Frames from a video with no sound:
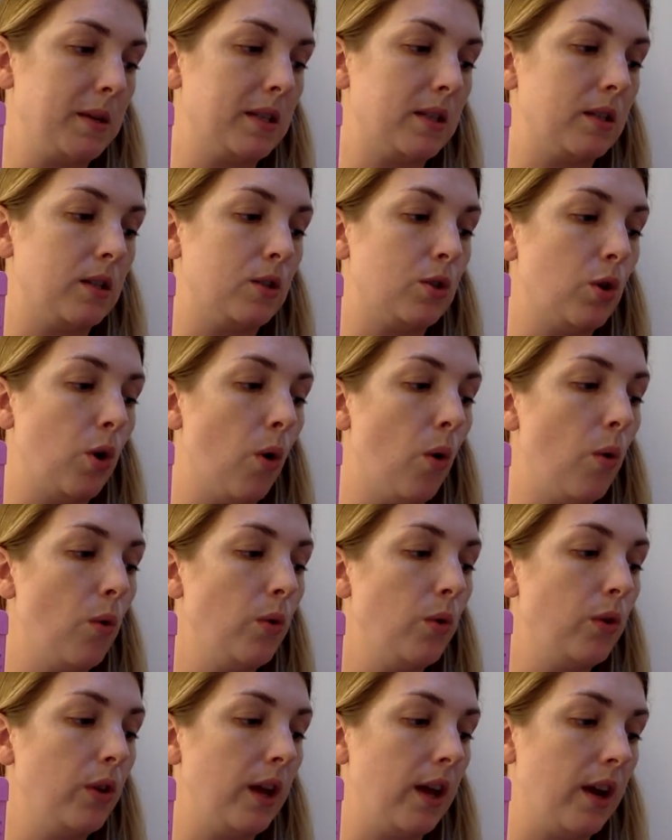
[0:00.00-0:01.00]
It's the
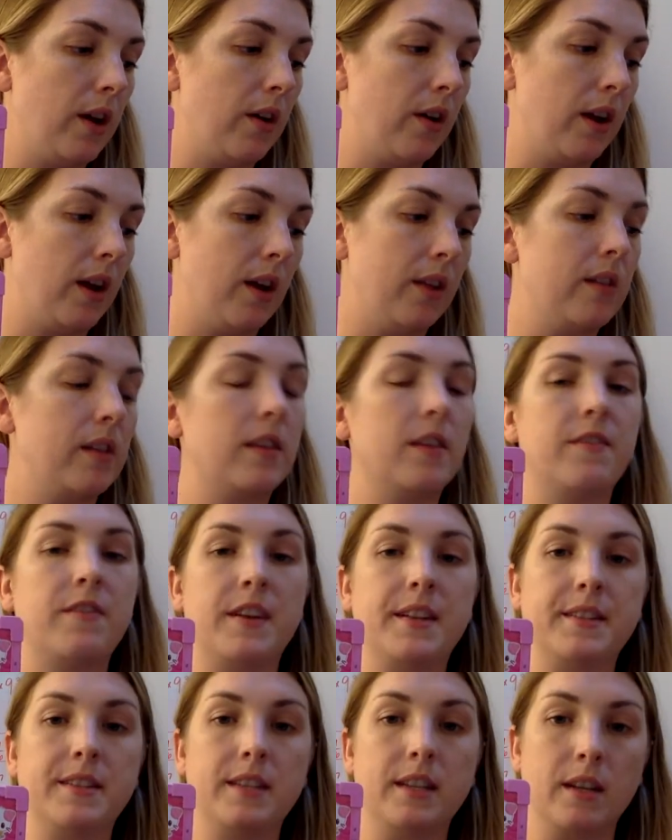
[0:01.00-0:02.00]
total area that the
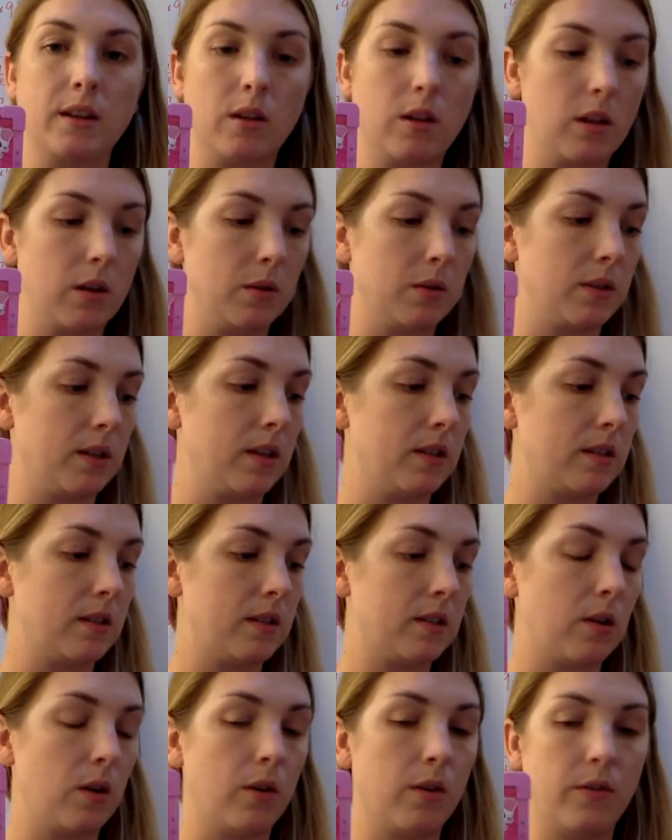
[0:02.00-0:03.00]
fence encloses.
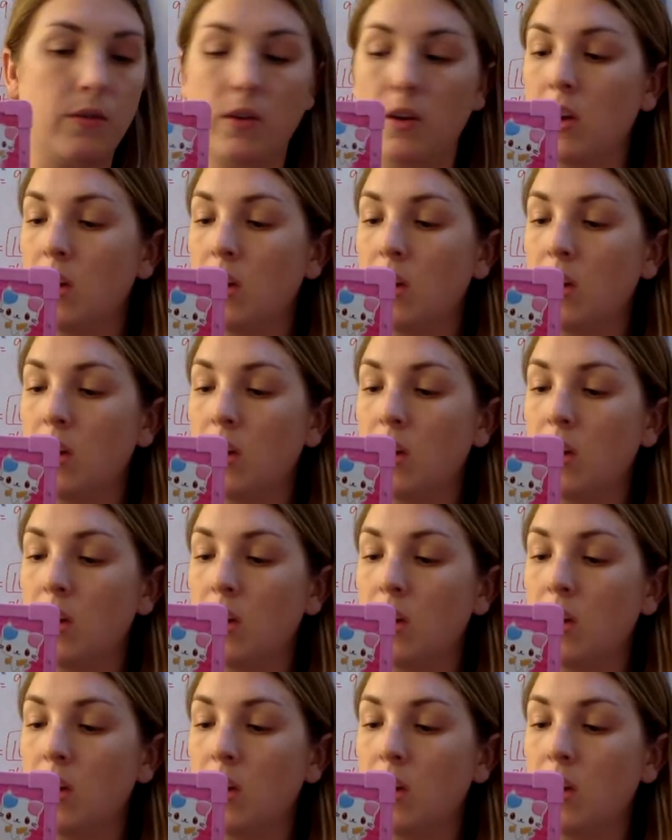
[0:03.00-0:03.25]
So